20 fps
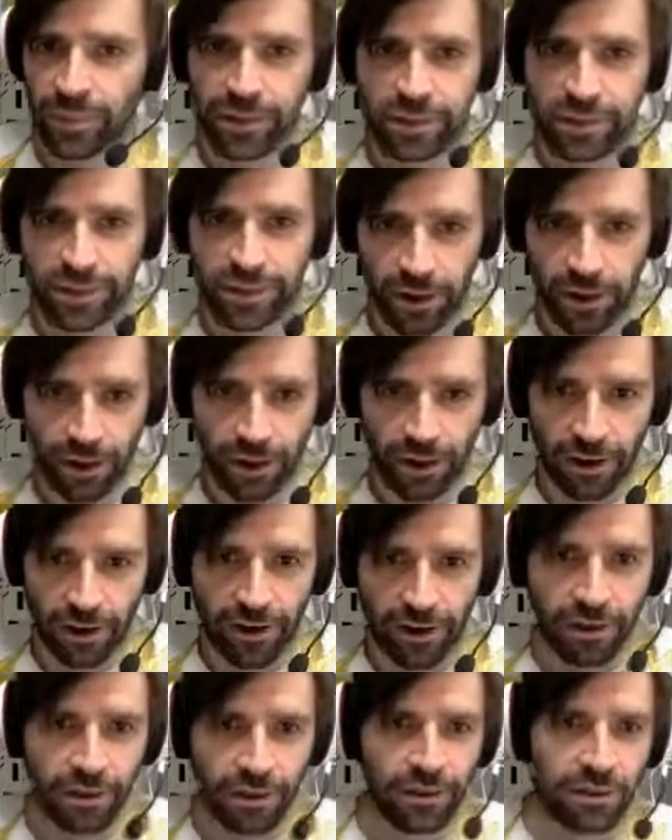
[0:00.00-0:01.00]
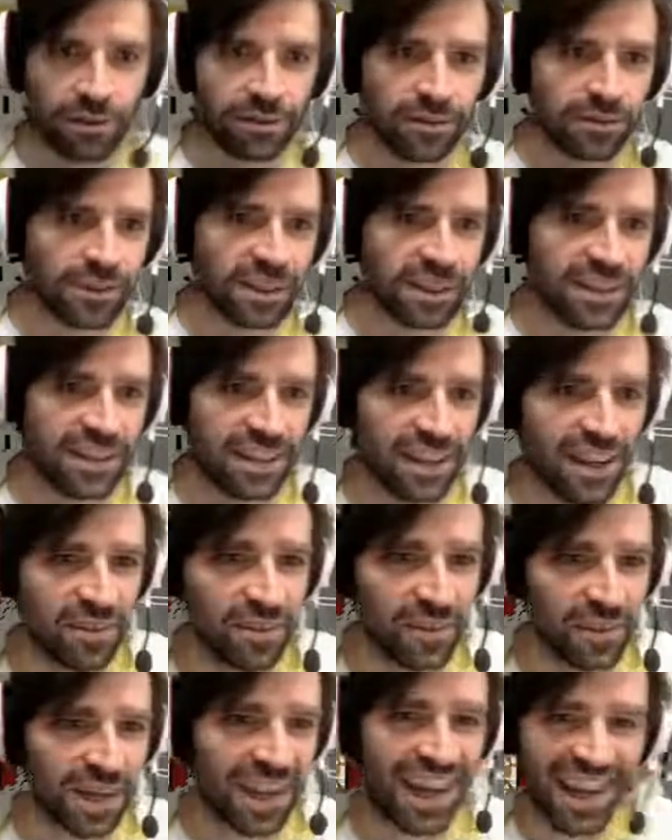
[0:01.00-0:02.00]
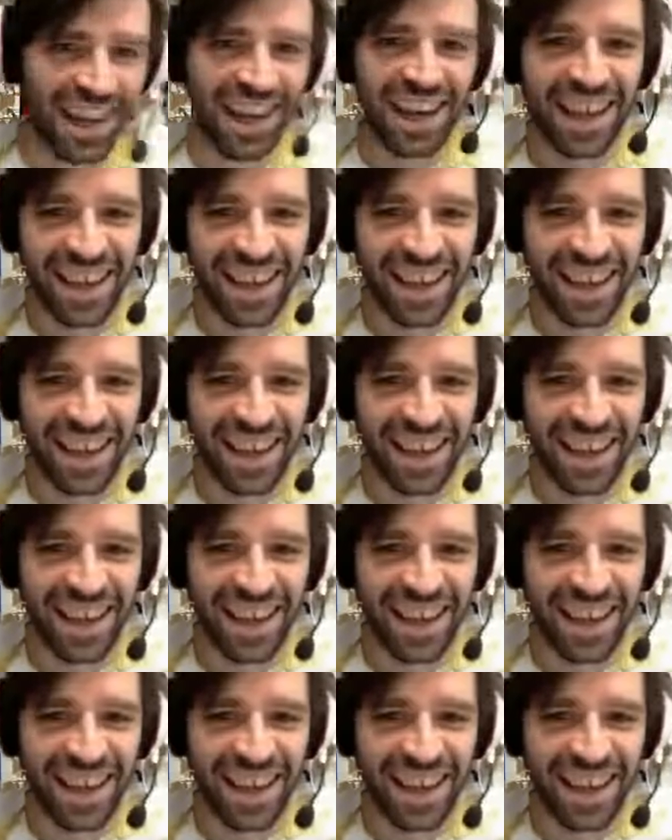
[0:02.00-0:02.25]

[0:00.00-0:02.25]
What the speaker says: So this can be